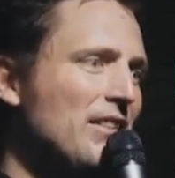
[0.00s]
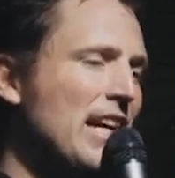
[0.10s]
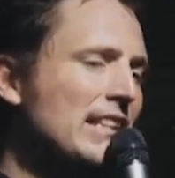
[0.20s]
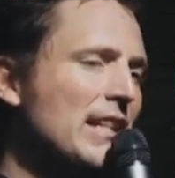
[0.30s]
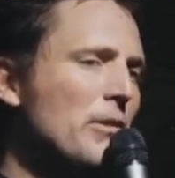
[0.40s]

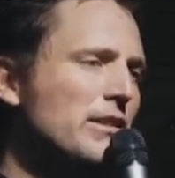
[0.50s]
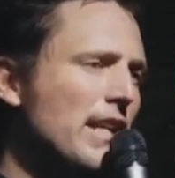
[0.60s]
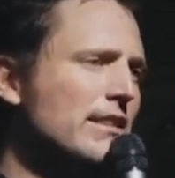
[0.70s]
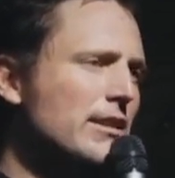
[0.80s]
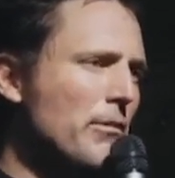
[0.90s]
Ladies, I'm going to
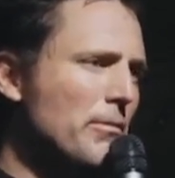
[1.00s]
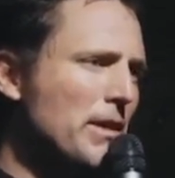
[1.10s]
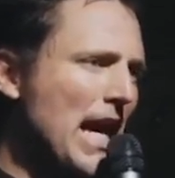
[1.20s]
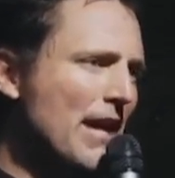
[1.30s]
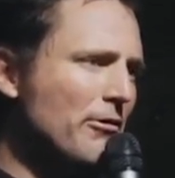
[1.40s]
tell you something on
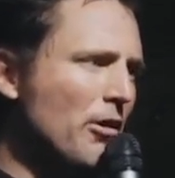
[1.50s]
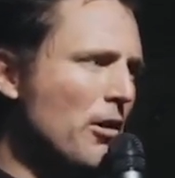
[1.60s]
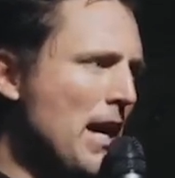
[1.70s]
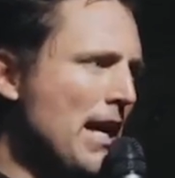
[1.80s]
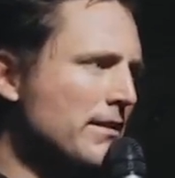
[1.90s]
behalf of all
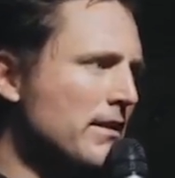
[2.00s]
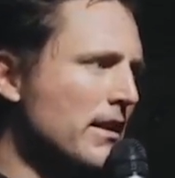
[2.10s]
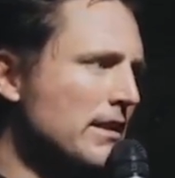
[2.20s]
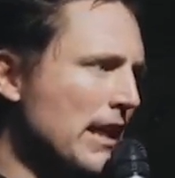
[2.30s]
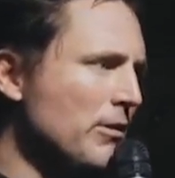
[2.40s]
men.
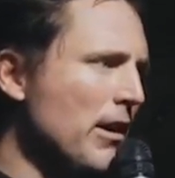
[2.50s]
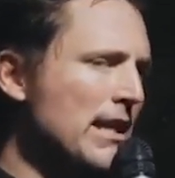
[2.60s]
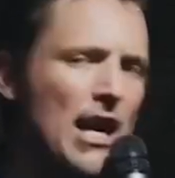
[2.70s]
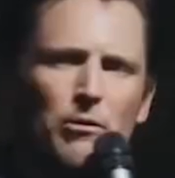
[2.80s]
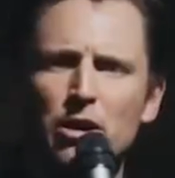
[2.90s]
I'll tell you right
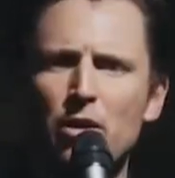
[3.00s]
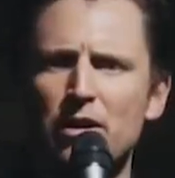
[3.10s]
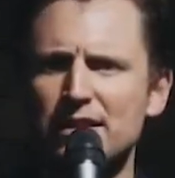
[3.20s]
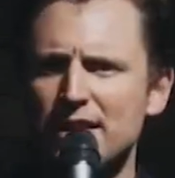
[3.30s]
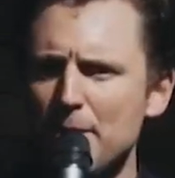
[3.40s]
now, we're going
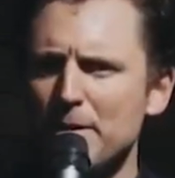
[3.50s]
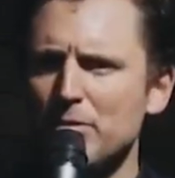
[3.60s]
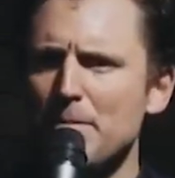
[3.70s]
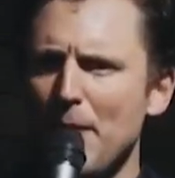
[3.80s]
as deep as we